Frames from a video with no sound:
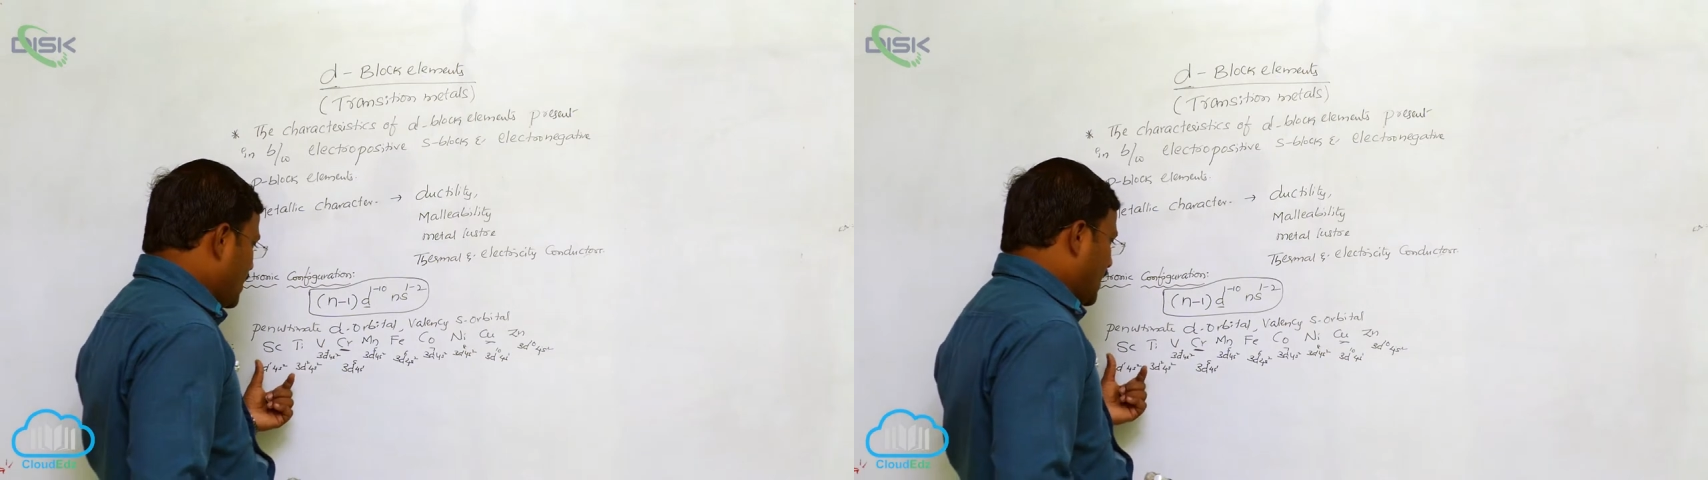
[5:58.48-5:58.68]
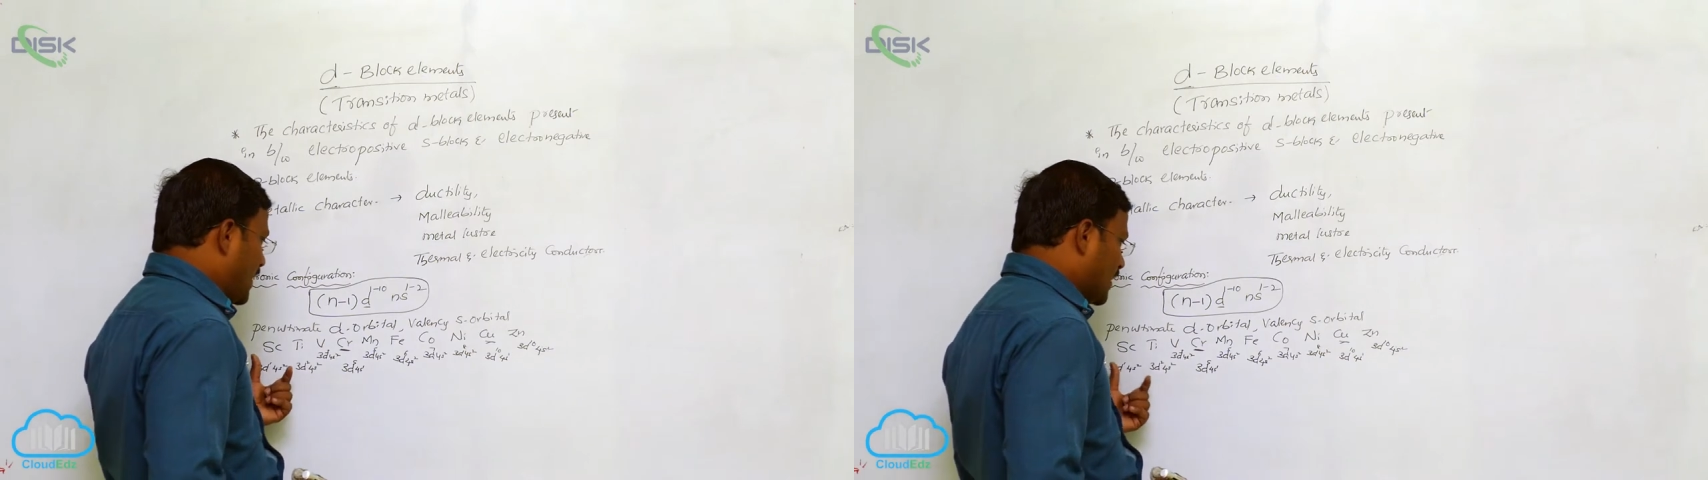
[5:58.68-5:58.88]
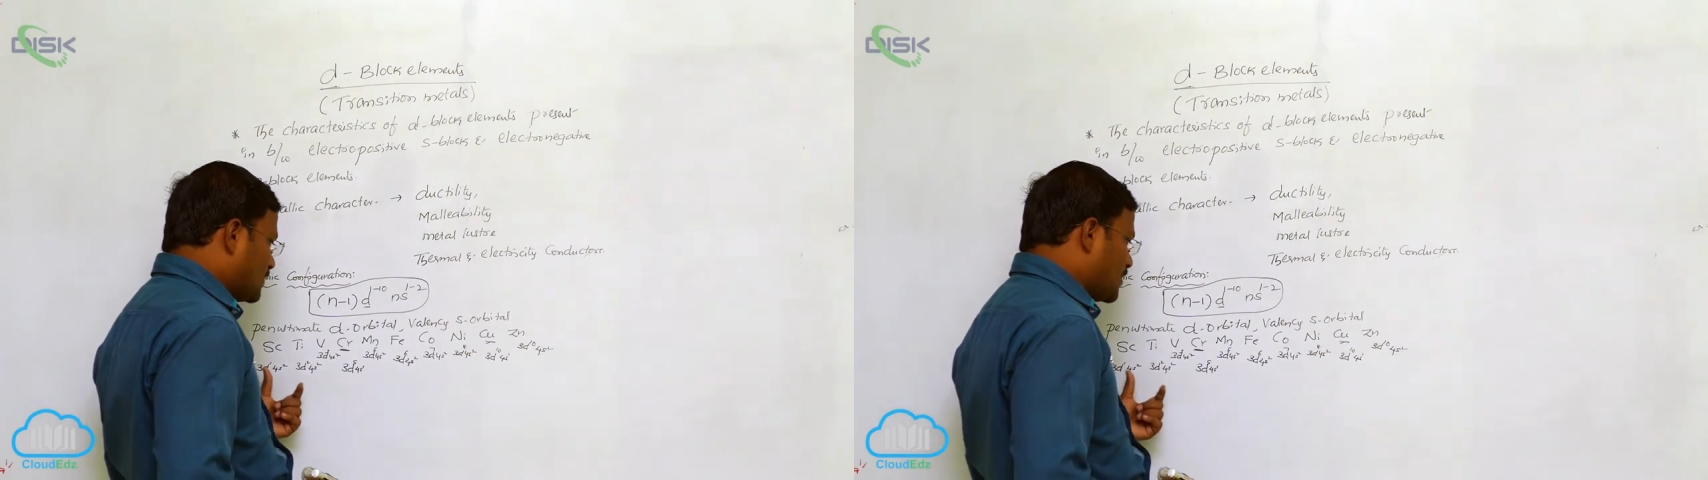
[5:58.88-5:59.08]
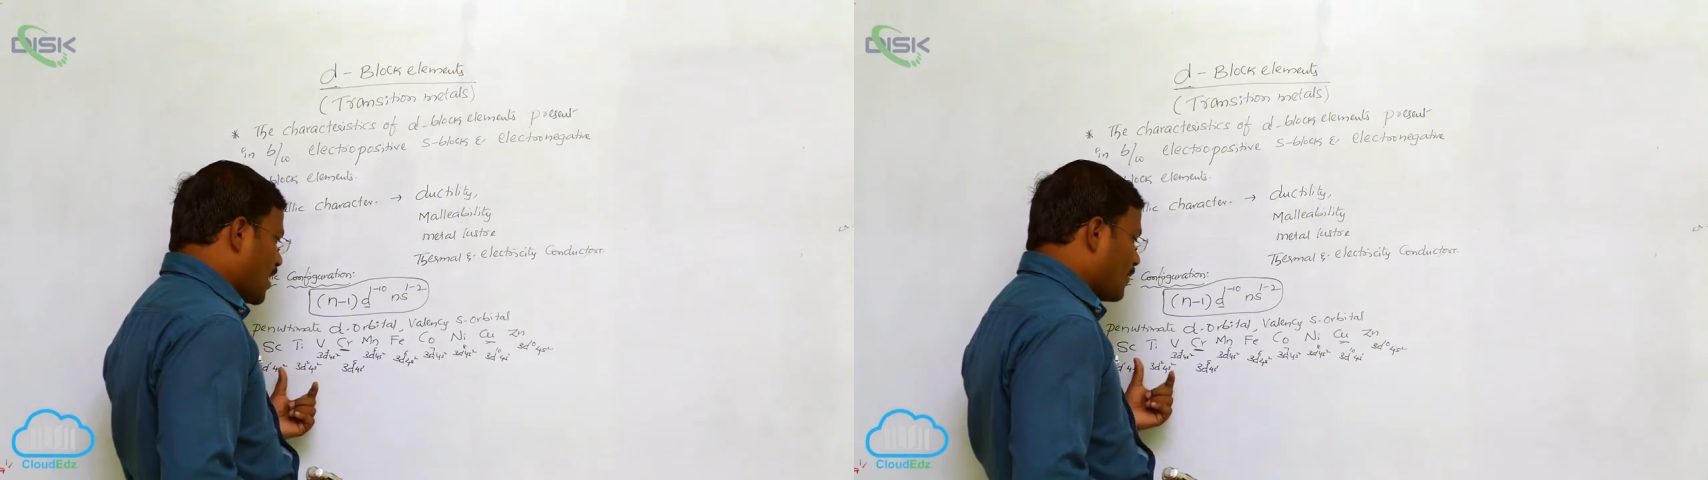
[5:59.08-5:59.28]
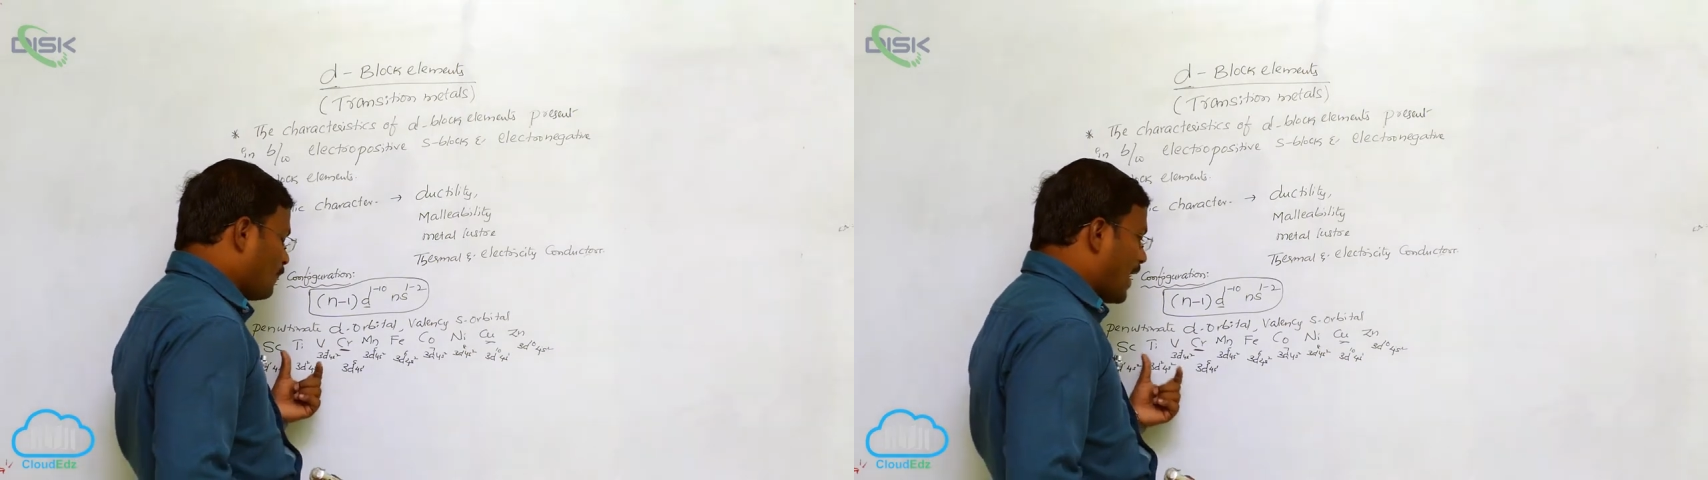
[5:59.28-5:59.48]

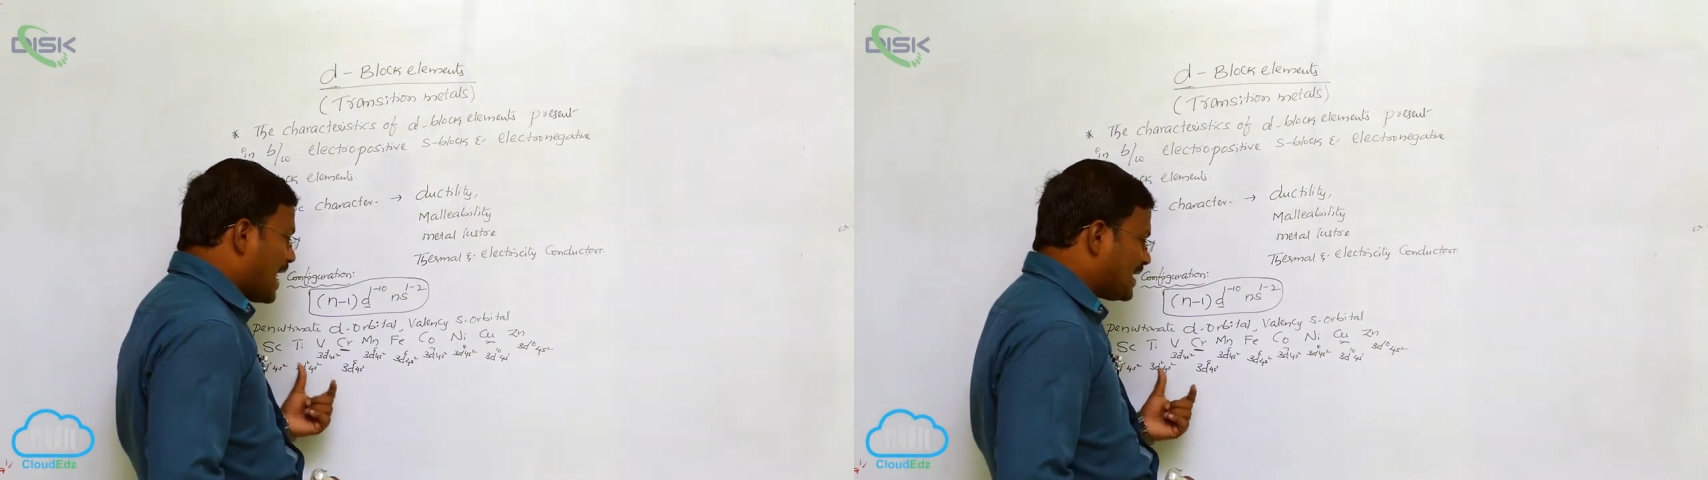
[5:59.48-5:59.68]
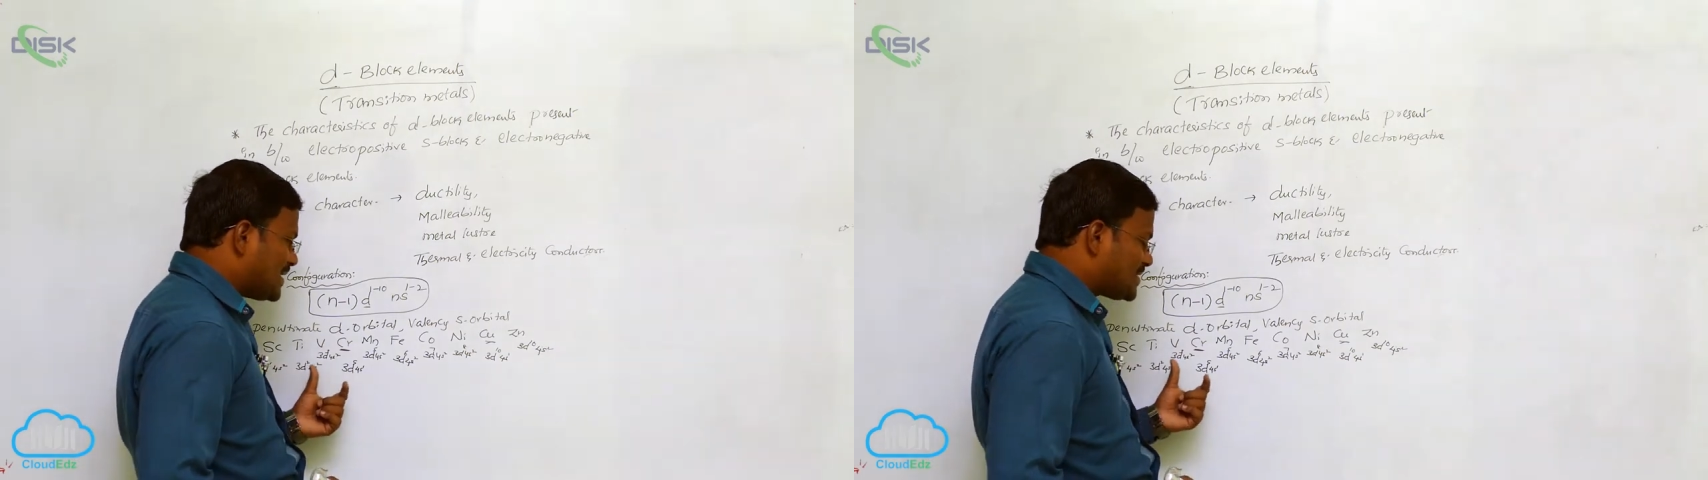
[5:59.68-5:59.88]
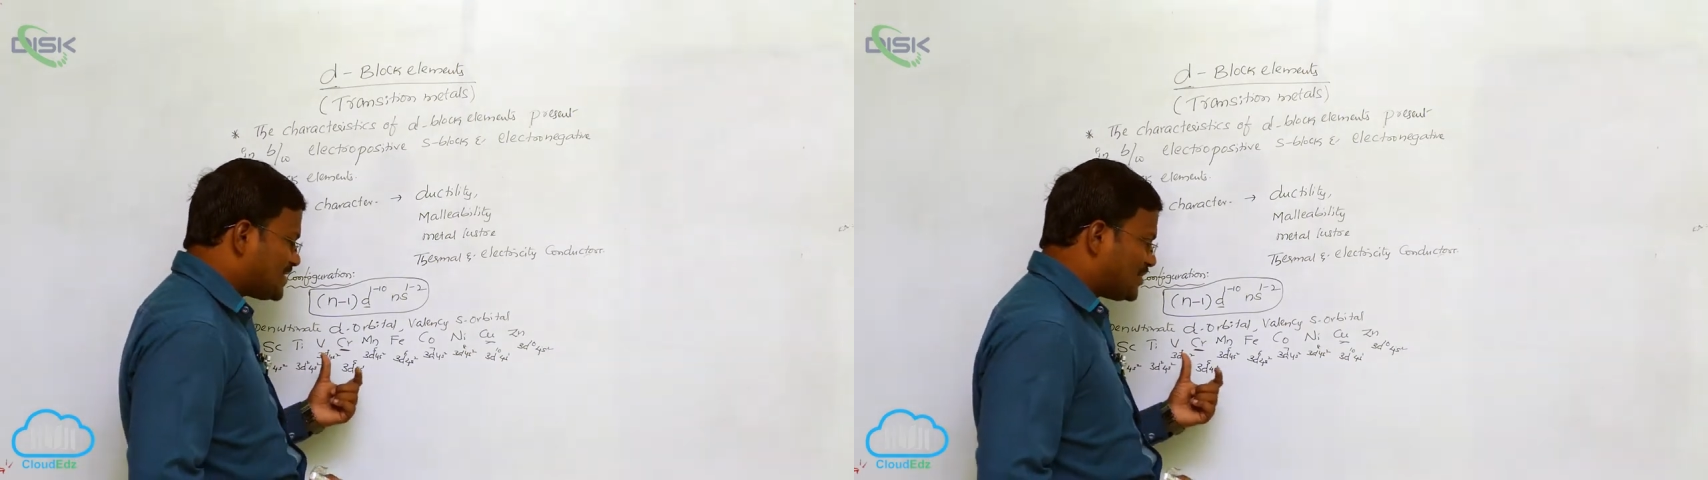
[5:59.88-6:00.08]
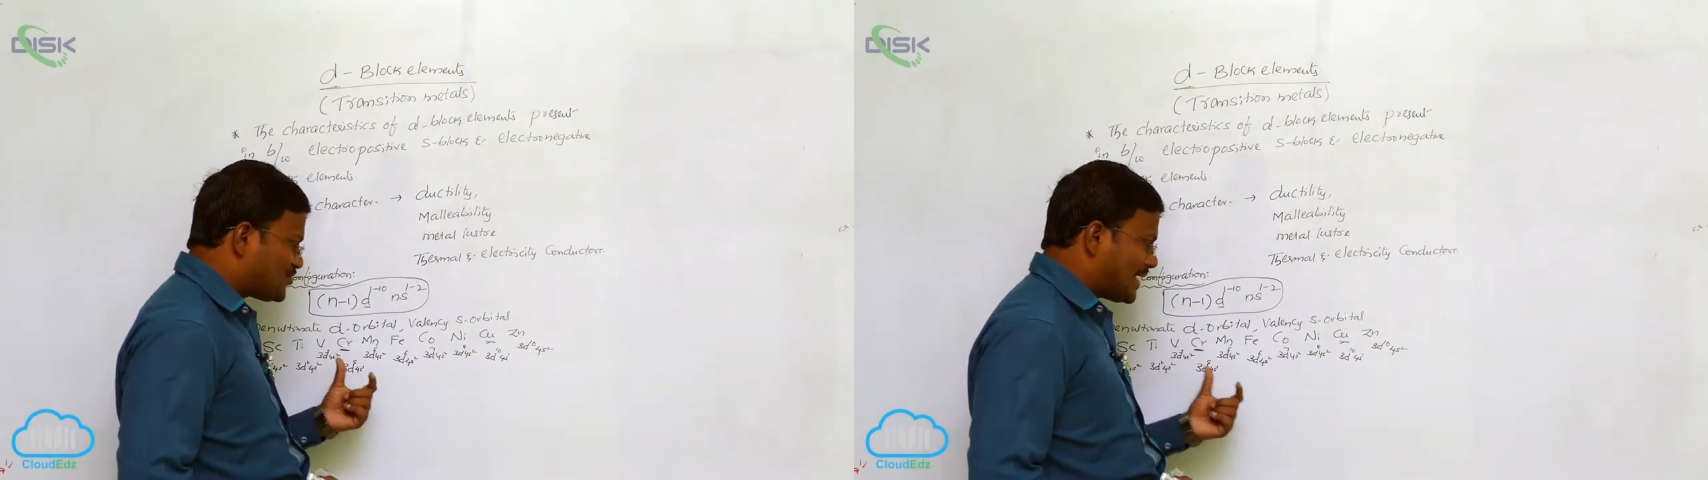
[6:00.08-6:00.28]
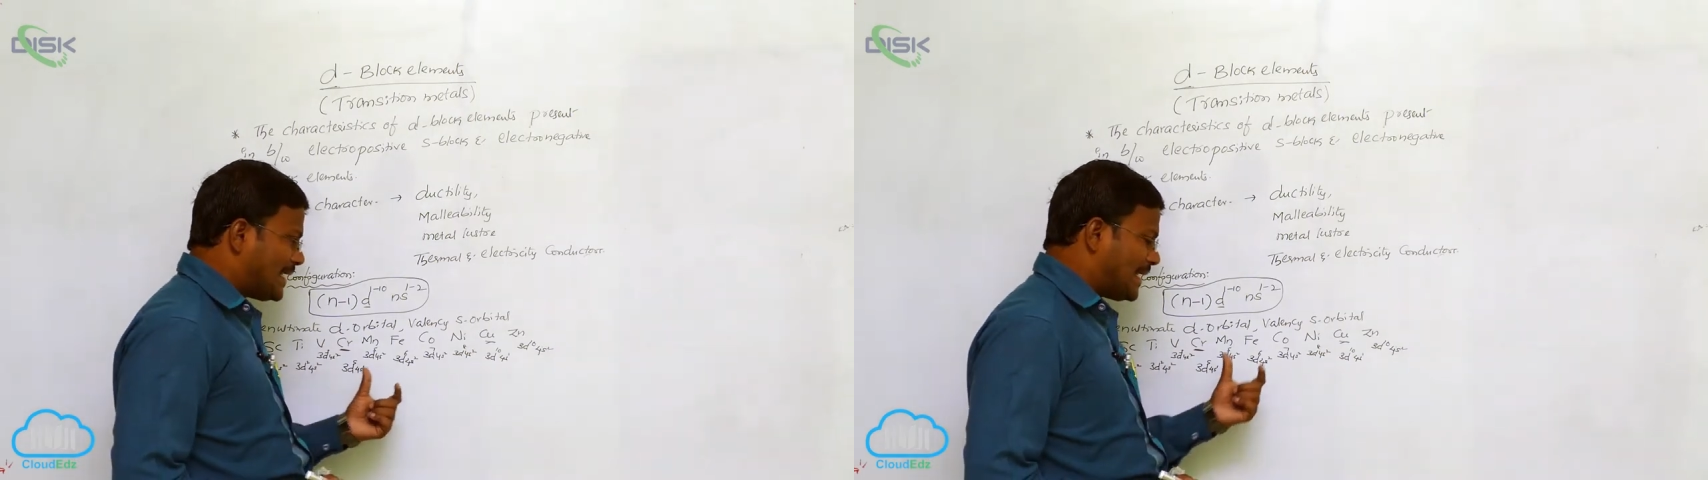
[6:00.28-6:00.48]
electron valency shell